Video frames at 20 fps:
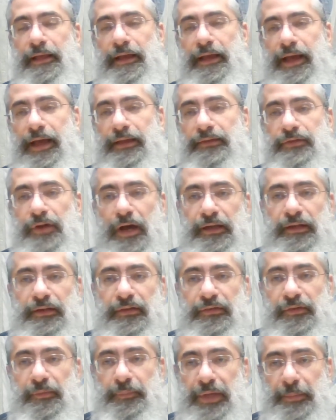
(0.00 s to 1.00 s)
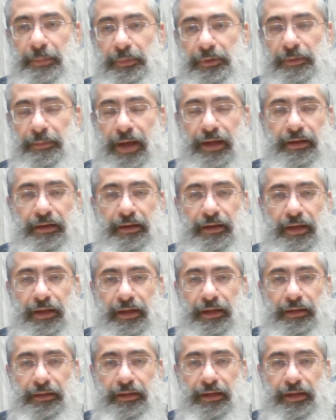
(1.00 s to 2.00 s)
and uh, talking to some people about
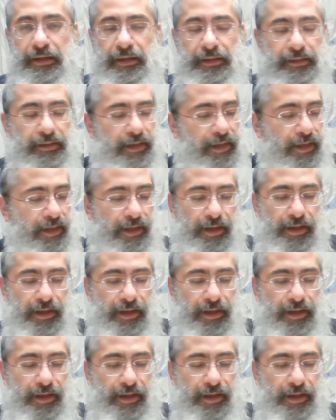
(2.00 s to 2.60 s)
a, a, a,